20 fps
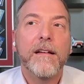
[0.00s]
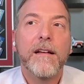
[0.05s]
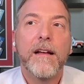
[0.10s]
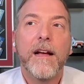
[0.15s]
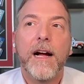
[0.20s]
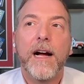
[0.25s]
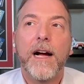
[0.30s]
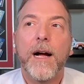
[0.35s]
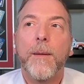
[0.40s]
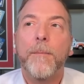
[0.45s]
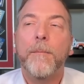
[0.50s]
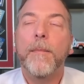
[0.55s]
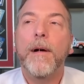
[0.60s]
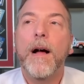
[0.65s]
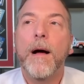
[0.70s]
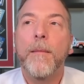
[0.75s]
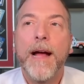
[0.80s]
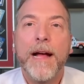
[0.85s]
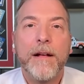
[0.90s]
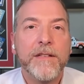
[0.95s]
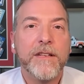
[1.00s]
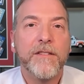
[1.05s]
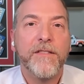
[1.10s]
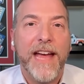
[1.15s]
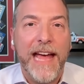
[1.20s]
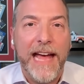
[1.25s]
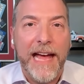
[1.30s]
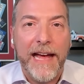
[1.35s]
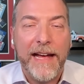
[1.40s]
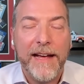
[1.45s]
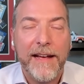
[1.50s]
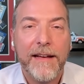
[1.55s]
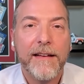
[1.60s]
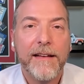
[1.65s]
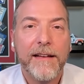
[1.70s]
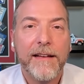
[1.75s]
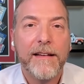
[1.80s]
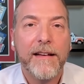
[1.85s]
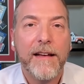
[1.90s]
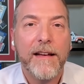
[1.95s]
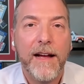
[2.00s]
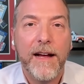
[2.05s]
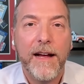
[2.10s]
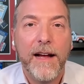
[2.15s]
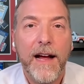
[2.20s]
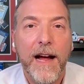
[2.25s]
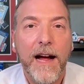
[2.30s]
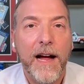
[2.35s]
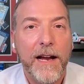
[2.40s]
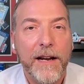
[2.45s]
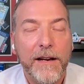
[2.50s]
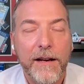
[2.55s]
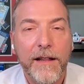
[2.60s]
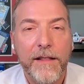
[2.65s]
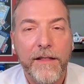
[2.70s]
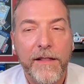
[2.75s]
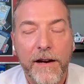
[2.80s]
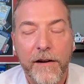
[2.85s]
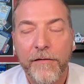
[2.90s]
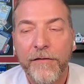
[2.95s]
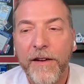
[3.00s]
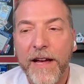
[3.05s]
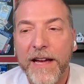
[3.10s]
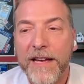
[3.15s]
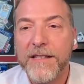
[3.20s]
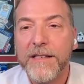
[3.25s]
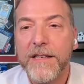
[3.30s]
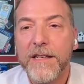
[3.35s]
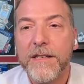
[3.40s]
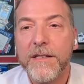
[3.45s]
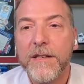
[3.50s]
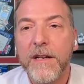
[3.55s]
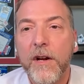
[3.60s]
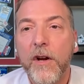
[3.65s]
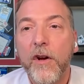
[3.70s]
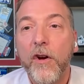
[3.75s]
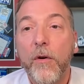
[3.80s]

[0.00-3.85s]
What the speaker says: amounts of egg on their faces,